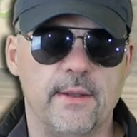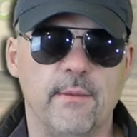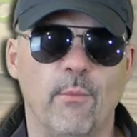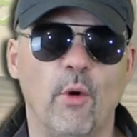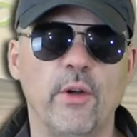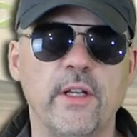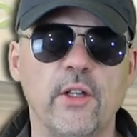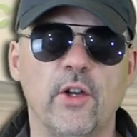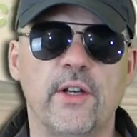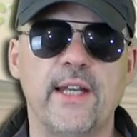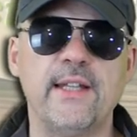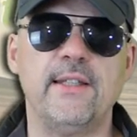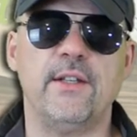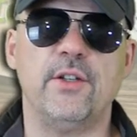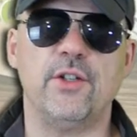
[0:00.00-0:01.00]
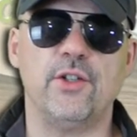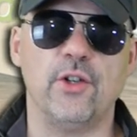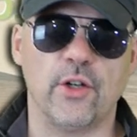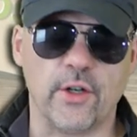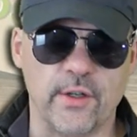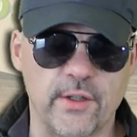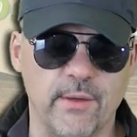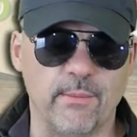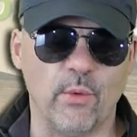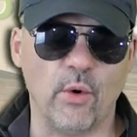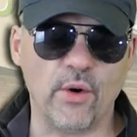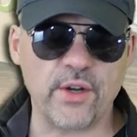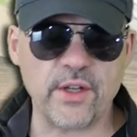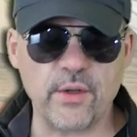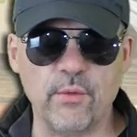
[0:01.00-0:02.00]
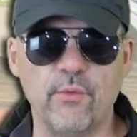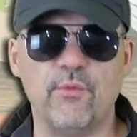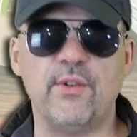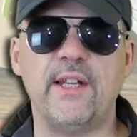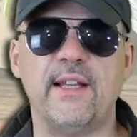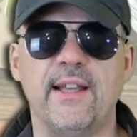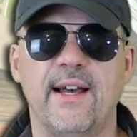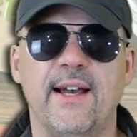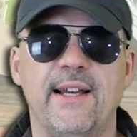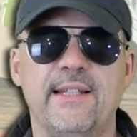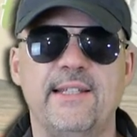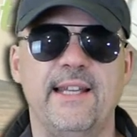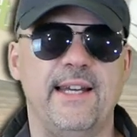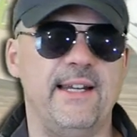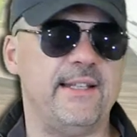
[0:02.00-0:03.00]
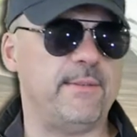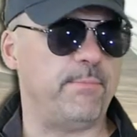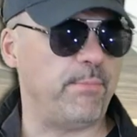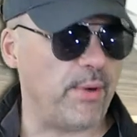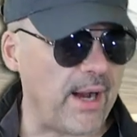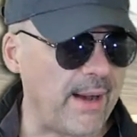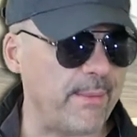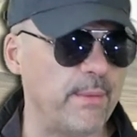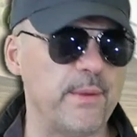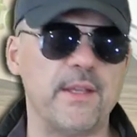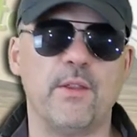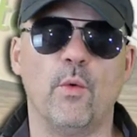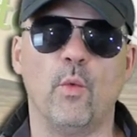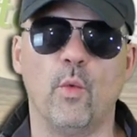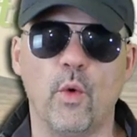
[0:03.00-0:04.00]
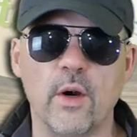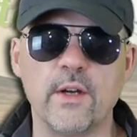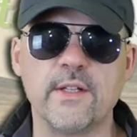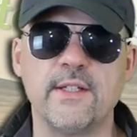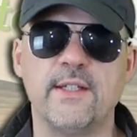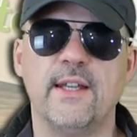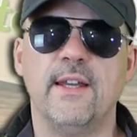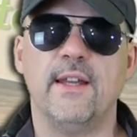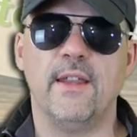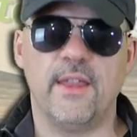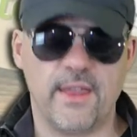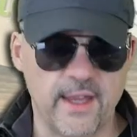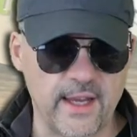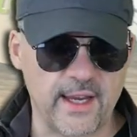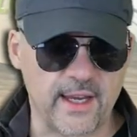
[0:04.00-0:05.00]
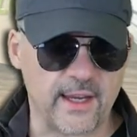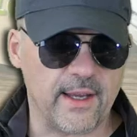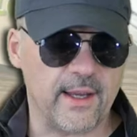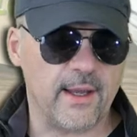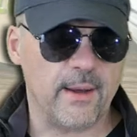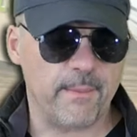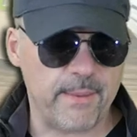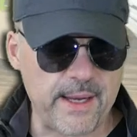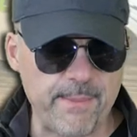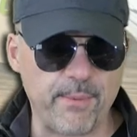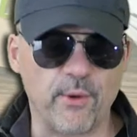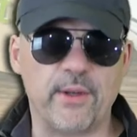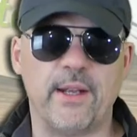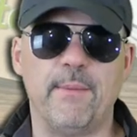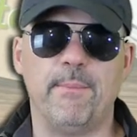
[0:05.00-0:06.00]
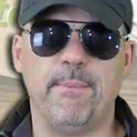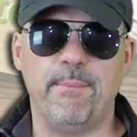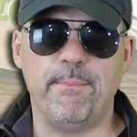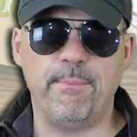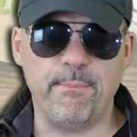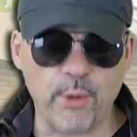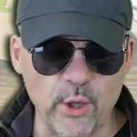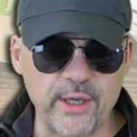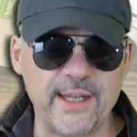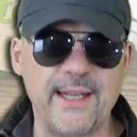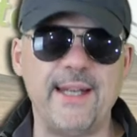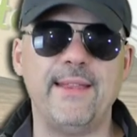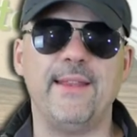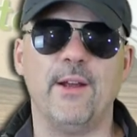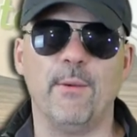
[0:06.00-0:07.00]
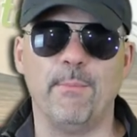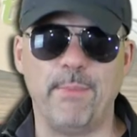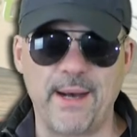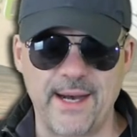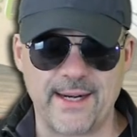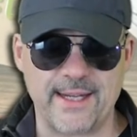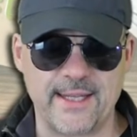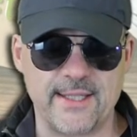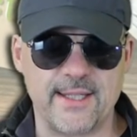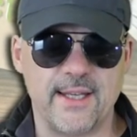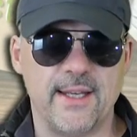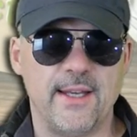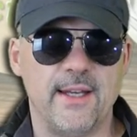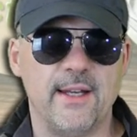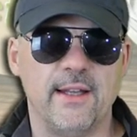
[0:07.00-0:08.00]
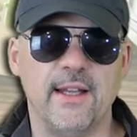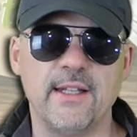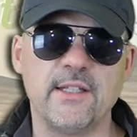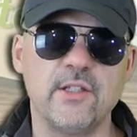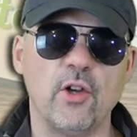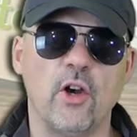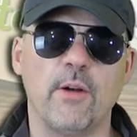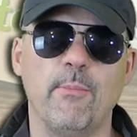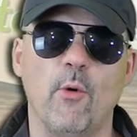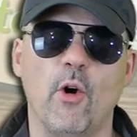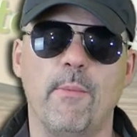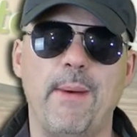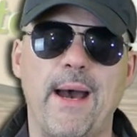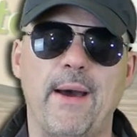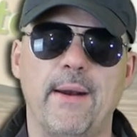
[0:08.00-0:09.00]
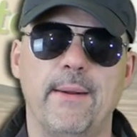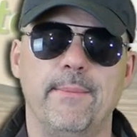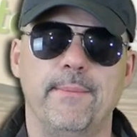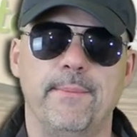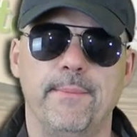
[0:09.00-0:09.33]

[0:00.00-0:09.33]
The more you look into sugar, the more you realize that it's probably the worst thing people can put in their bodies. Let's talk more about it.